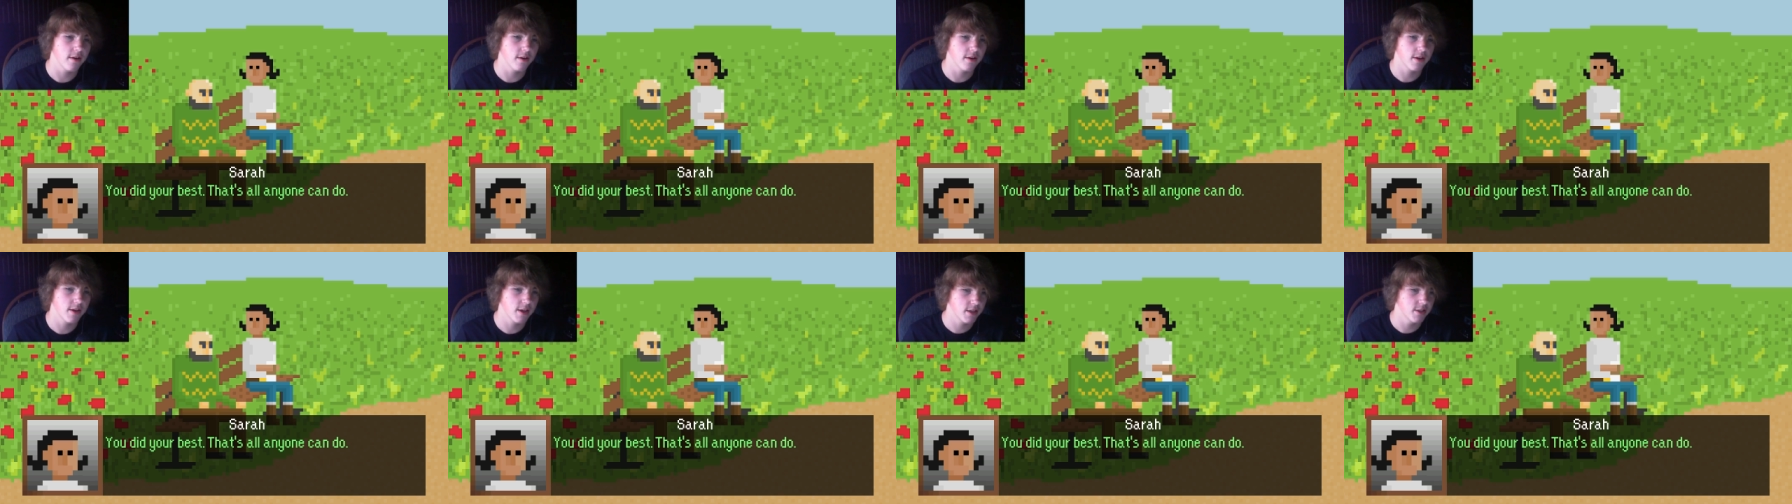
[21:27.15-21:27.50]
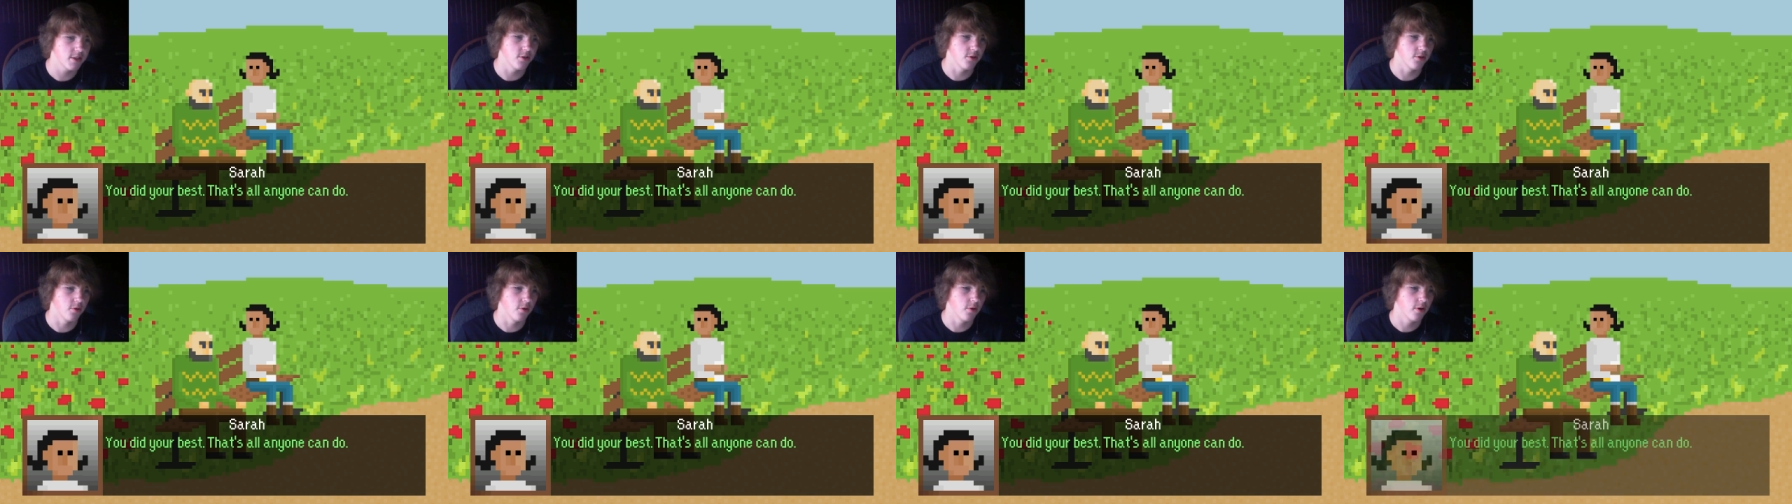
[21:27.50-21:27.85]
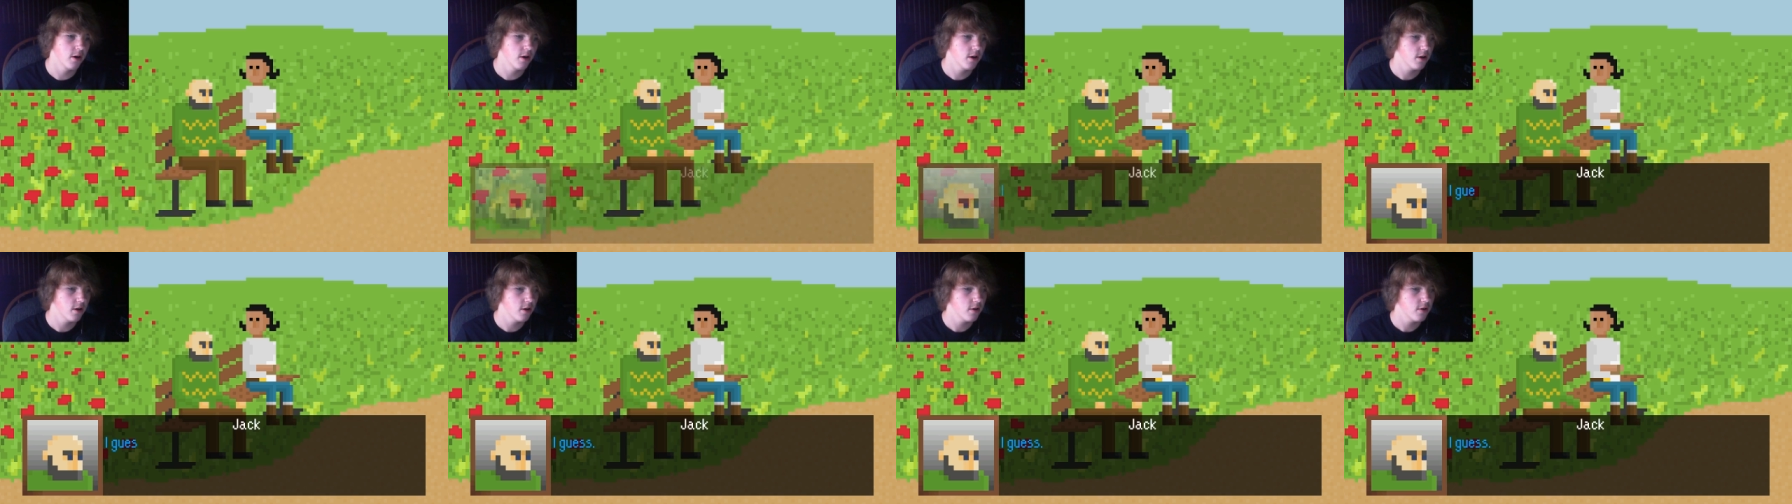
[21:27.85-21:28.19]
can do.
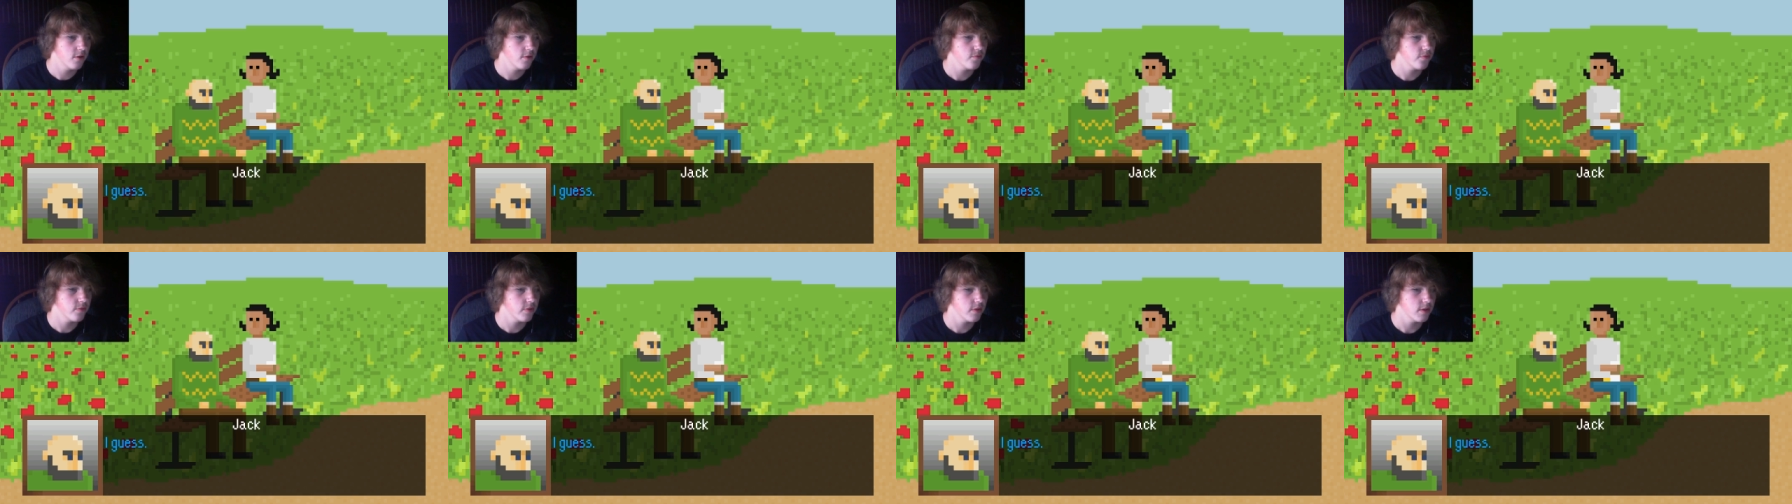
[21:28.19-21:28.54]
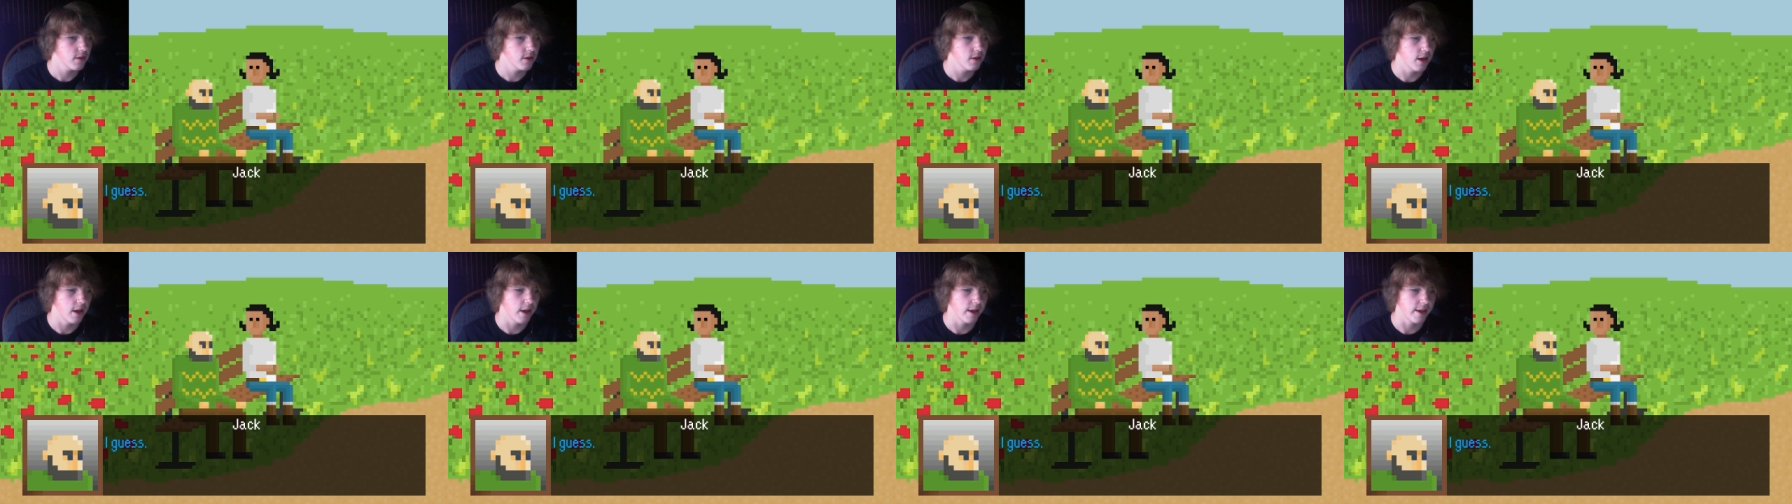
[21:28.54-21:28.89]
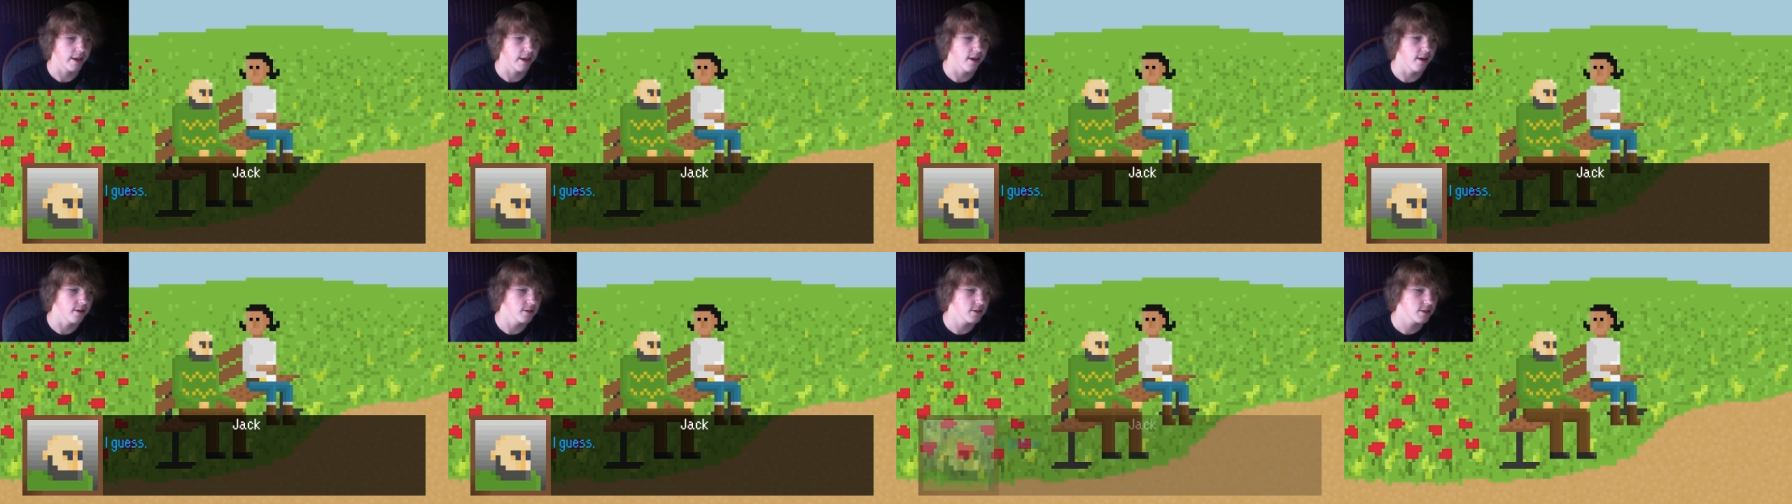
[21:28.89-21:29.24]
I
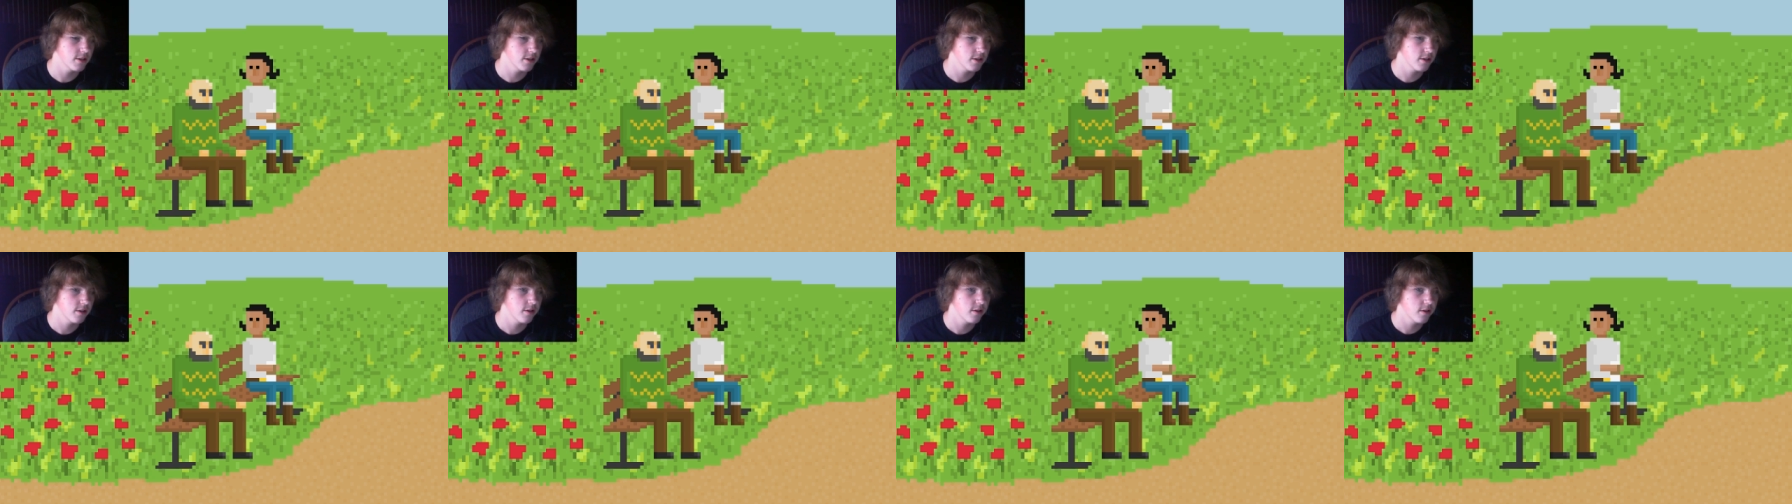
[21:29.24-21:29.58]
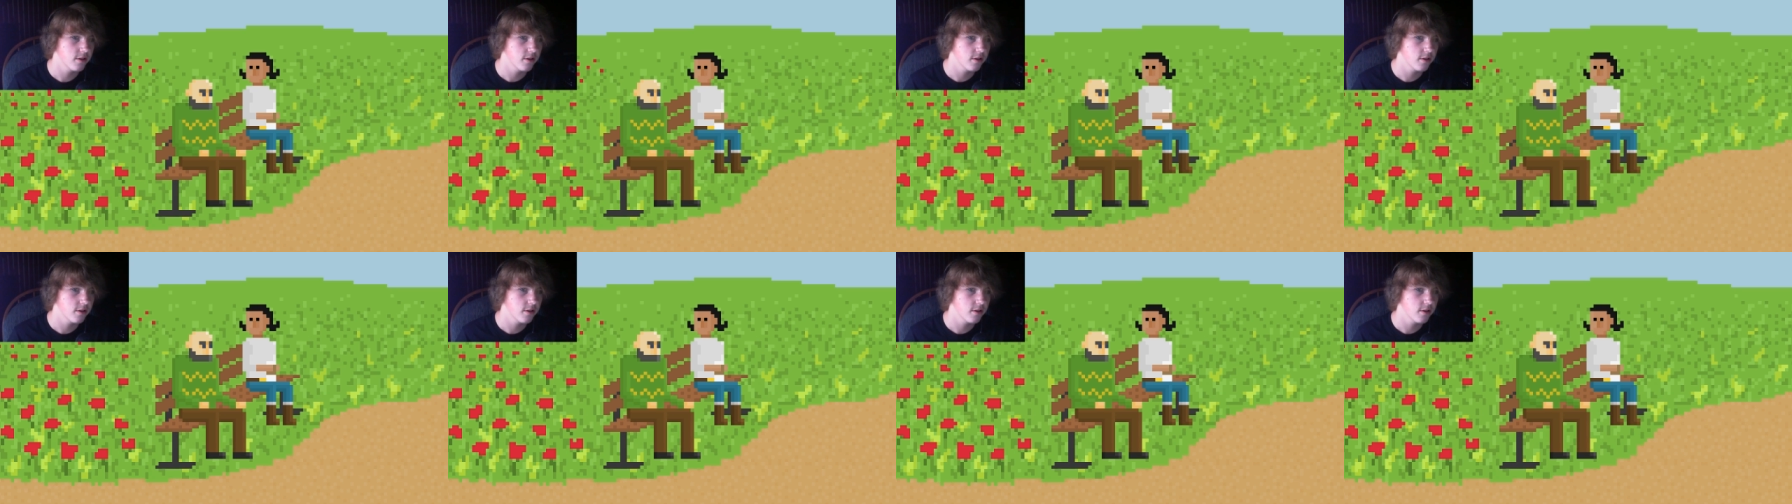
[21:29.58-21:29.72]
guess.